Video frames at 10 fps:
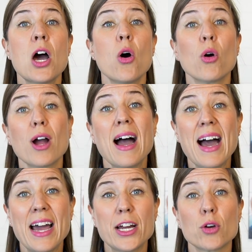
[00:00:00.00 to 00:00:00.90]
or
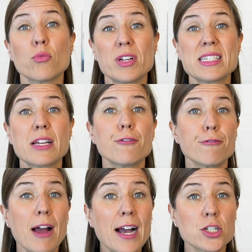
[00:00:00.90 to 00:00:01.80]
higher risk of
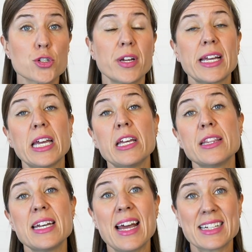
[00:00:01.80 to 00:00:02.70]
fracturing in
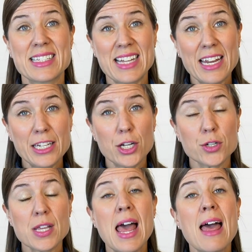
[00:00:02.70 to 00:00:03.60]
the next 10 years,